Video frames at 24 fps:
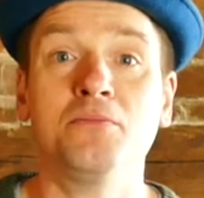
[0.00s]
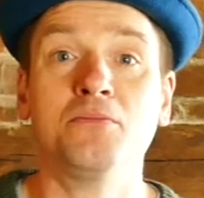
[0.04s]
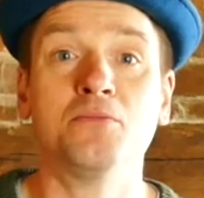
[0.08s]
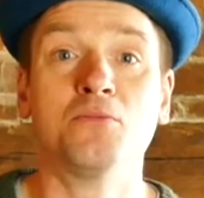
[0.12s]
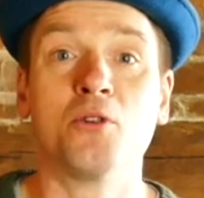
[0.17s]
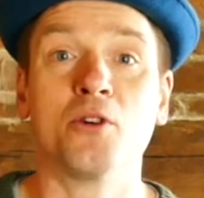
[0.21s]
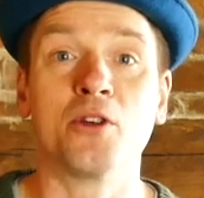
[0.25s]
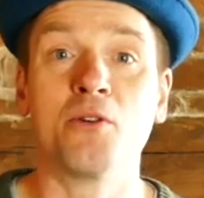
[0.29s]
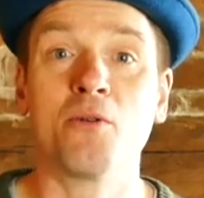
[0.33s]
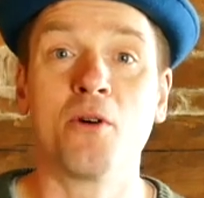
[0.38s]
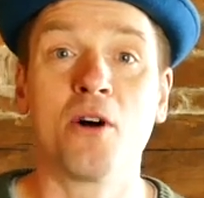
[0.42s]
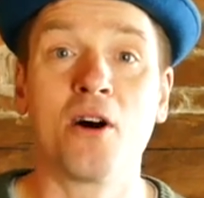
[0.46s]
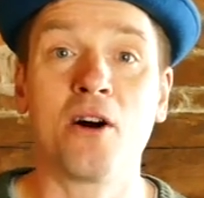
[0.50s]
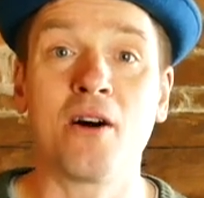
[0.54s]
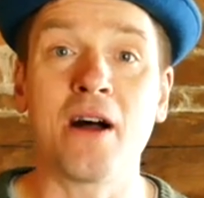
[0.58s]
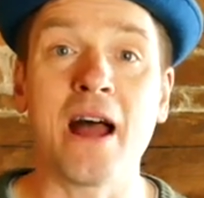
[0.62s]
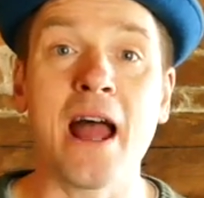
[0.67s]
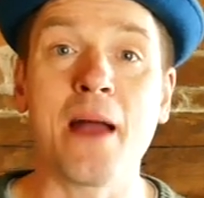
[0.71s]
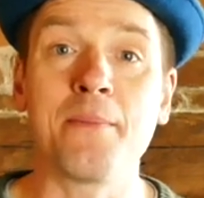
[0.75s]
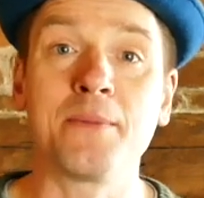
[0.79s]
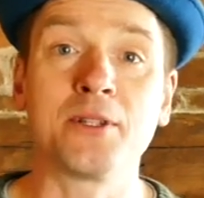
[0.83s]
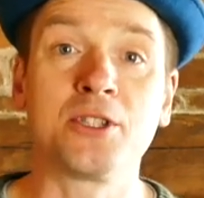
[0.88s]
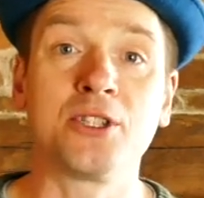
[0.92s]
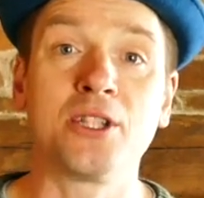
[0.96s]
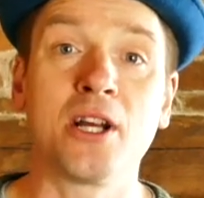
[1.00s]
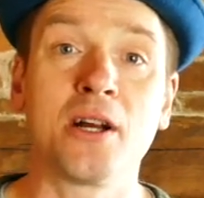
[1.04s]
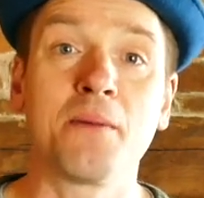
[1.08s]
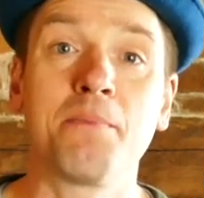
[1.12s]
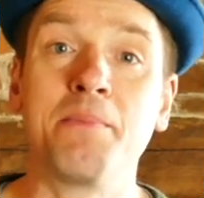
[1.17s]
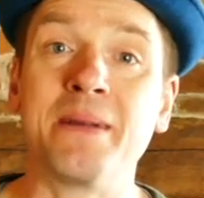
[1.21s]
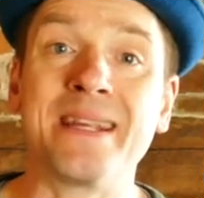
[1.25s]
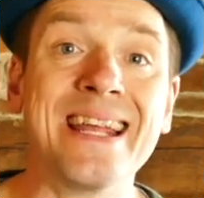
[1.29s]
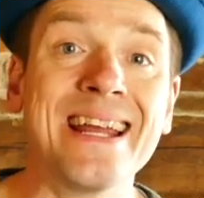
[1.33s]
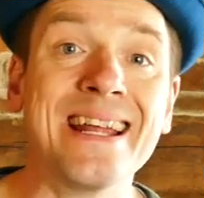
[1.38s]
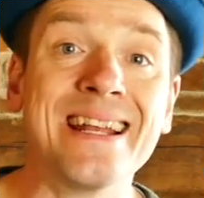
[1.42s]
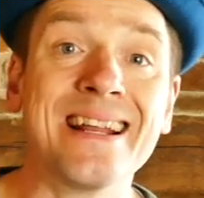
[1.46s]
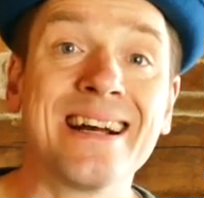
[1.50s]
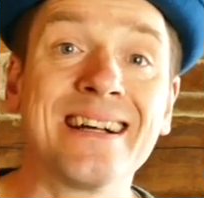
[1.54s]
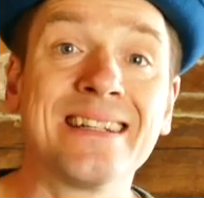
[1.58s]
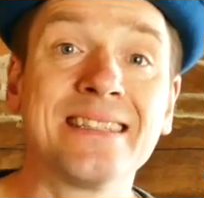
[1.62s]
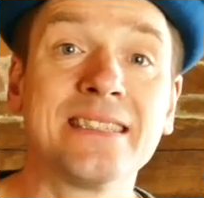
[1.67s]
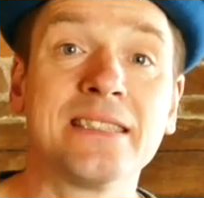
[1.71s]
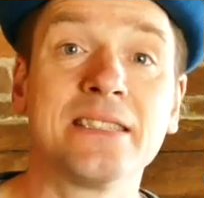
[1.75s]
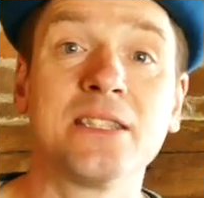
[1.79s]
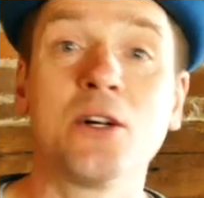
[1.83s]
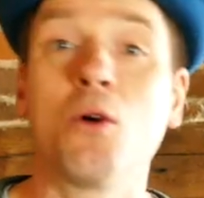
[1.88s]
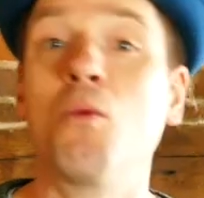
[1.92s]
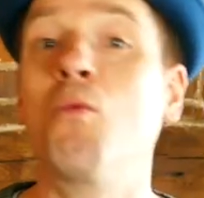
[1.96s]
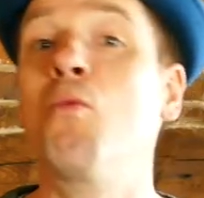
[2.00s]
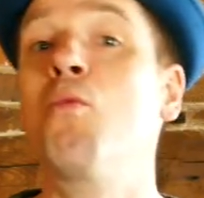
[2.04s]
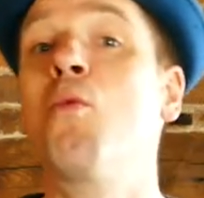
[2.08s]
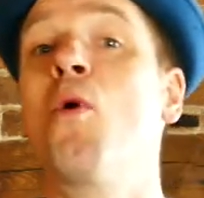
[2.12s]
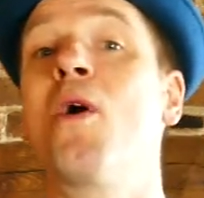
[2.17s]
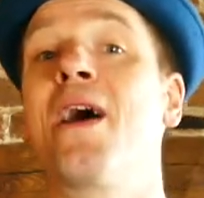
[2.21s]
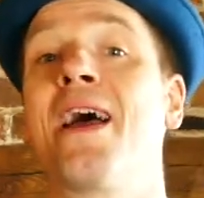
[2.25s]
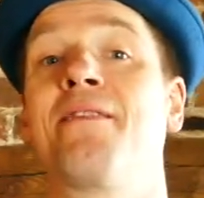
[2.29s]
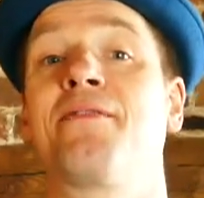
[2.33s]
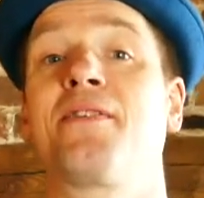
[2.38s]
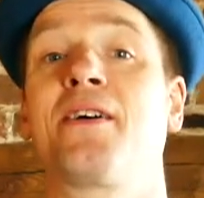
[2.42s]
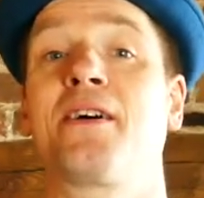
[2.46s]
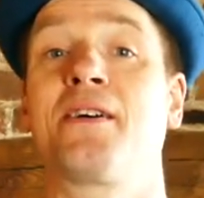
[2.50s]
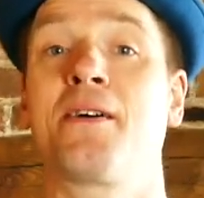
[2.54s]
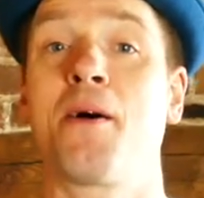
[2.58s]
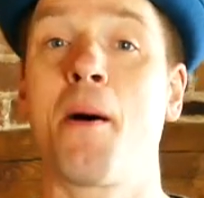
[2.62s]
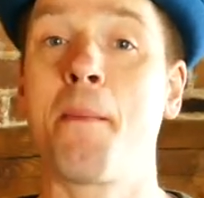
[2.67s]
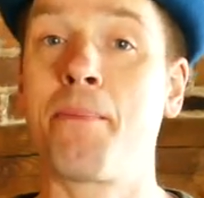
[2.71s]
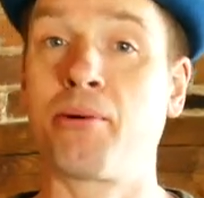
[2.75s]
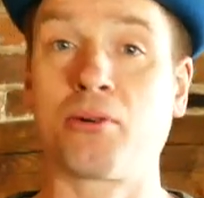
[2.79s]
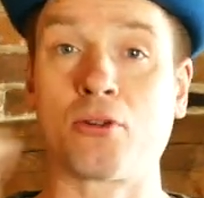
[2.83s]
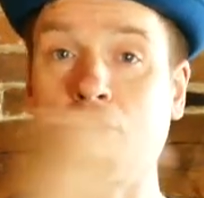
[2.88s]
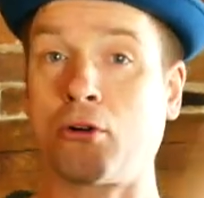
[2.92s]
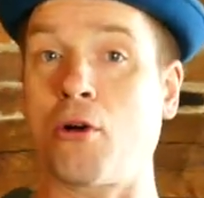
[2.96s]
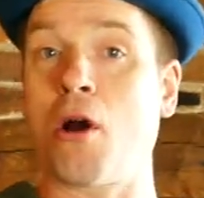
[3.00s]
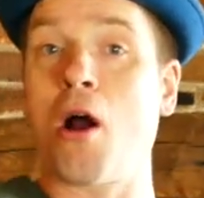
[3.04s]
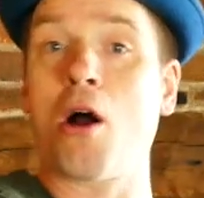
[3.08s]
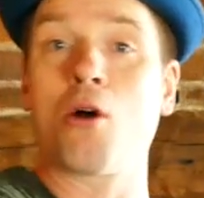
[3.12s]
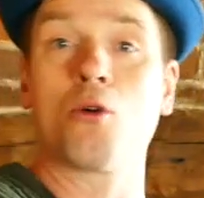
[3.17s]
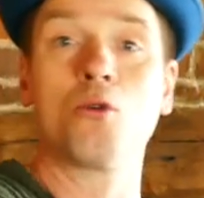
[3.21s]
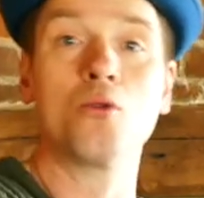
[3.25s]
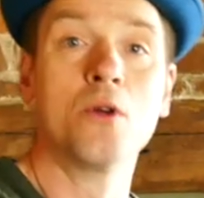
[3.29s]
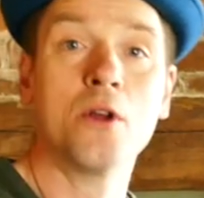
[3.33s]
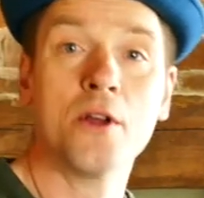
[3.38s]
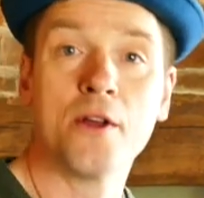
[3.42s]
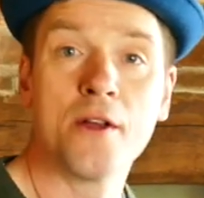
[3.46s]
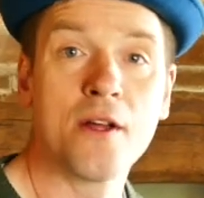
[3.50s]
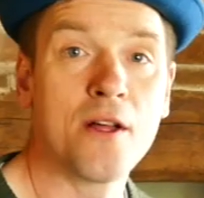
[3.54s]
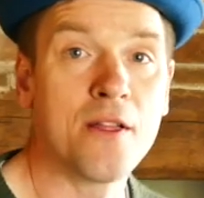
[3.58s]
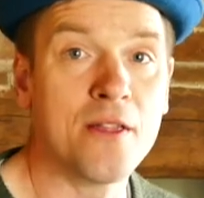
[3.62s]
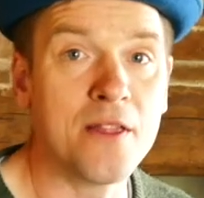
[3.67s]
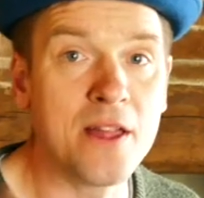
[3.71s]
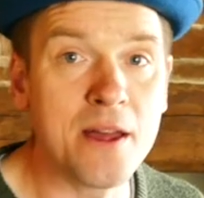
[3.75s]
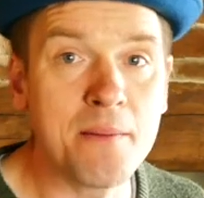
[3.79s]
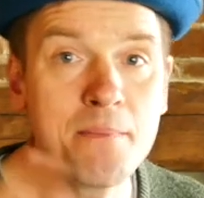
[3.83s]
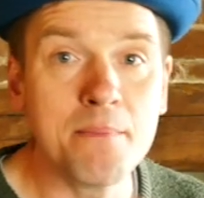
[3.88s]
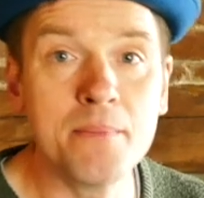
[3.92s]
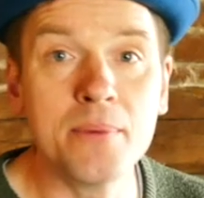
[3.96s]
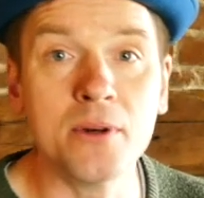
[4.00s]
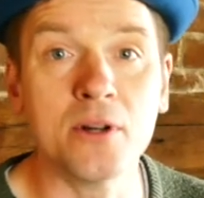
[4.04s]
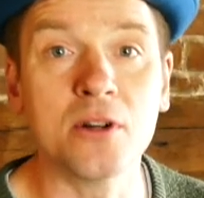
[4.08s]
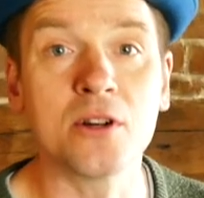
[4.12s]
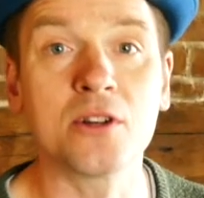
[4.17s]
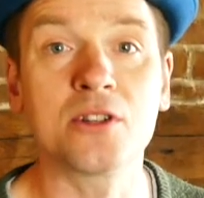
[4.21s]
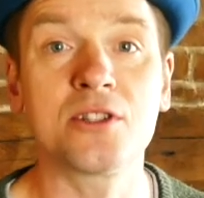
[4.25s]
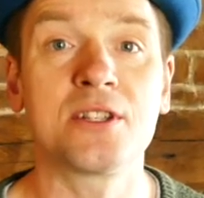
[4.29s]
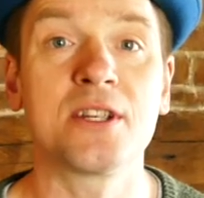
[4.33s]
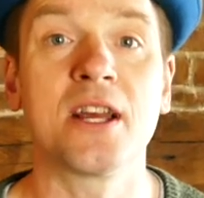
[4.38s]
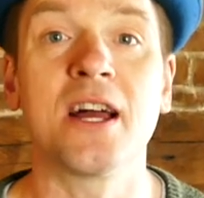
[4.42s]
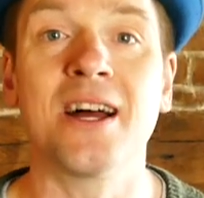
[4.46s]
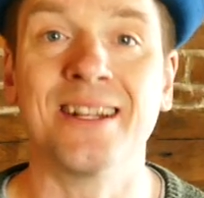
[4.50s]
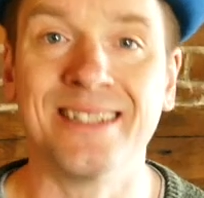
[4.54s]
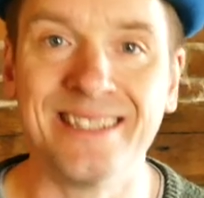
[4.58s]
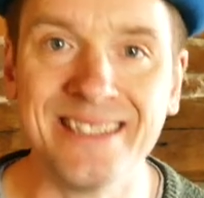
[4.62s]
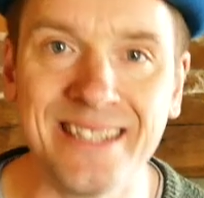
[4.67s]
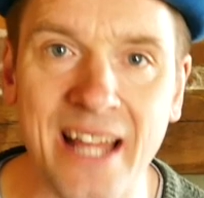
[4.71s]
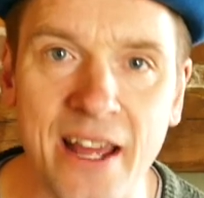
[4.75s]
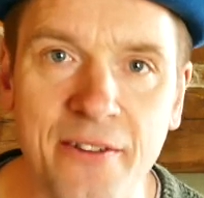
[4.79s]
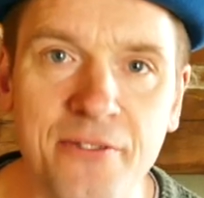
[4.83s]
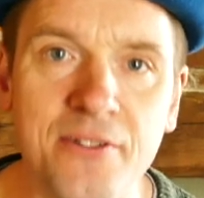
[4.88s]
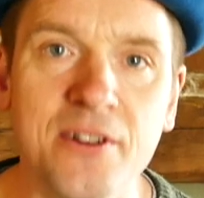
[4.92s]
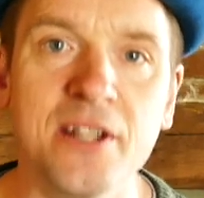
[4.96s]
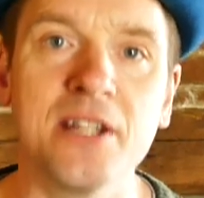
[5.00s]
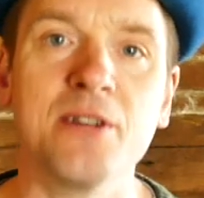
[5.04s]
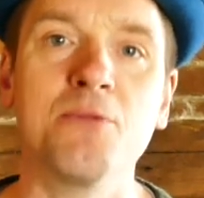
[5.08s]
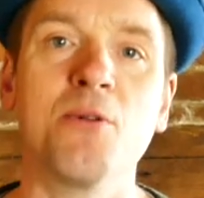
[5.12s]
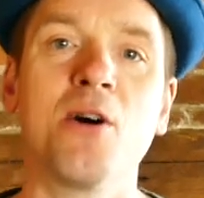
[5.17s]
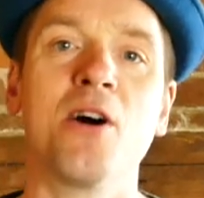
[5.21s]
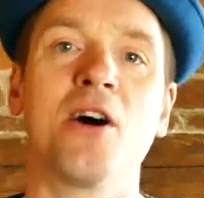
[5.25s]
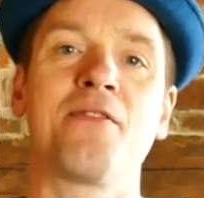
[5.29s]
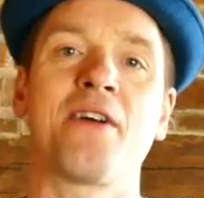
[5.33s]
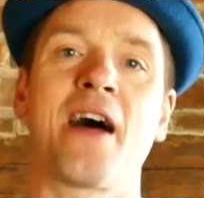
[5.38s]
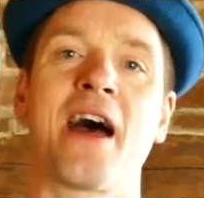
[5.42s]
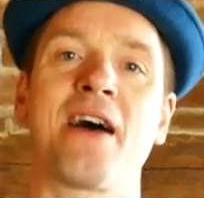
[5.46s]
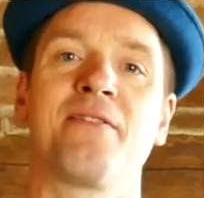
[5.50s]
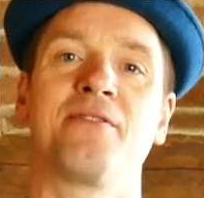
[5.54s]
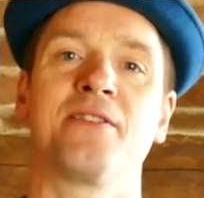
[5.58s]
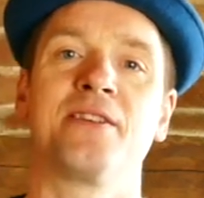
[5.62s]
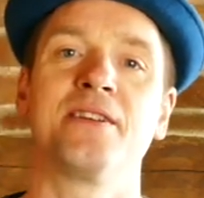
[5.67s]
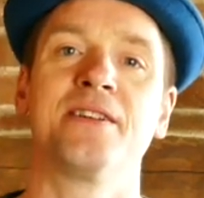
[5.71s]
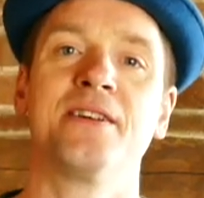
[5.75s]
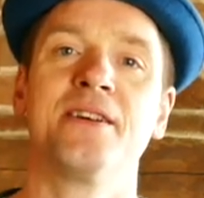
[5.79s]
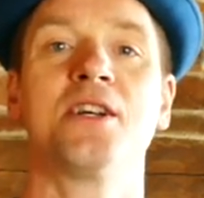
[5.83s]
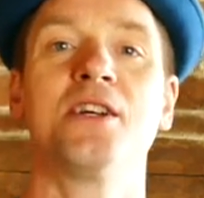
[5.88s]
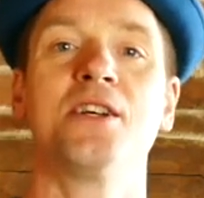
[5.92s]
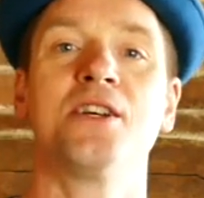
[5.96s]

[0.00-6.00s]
what you are, amateur, beginner, whatever, pro, them books are definitely worth having.